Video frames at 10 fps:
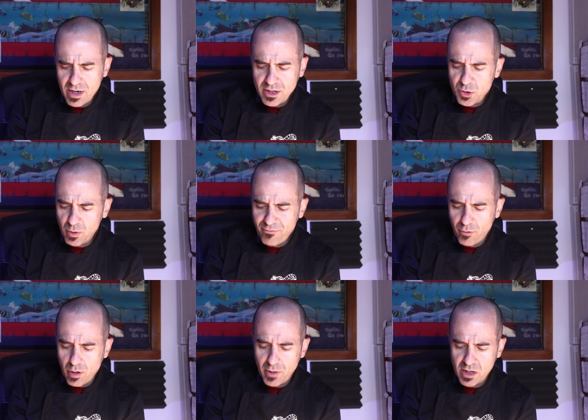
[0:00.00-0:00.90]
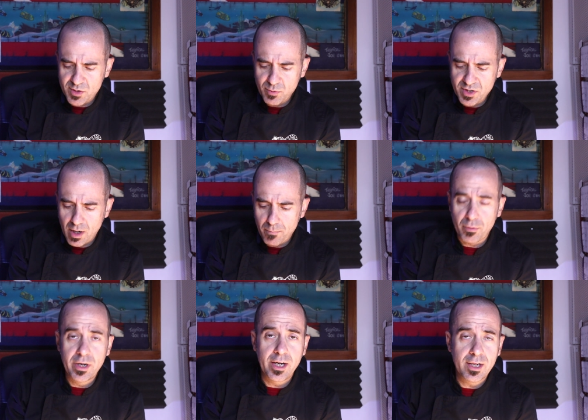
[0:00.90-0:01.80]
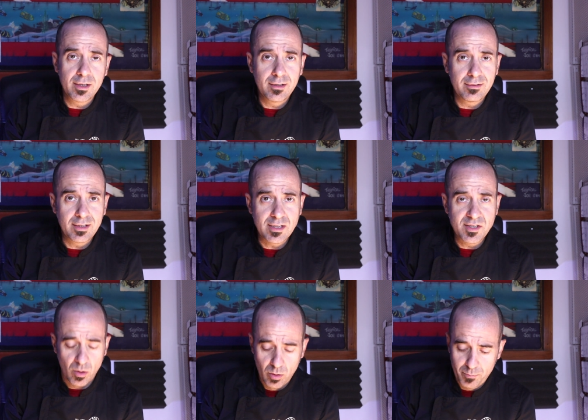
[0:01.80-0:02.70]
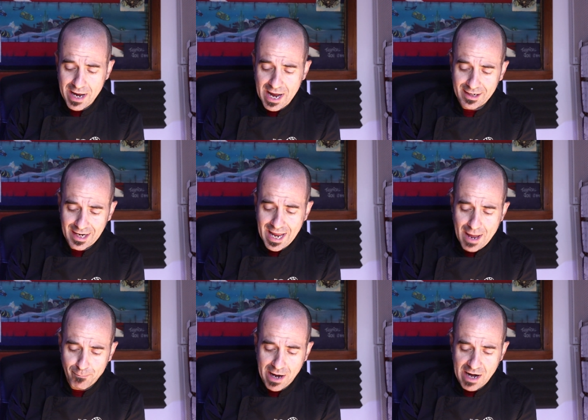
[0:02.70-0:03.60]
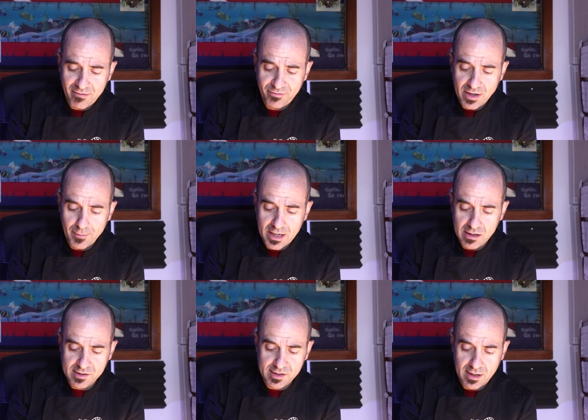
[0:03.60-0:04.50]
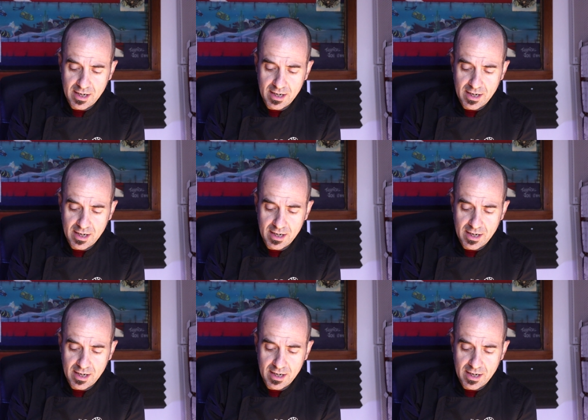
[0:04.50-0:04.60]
In 24 months, we start breeding these holdback het pied females,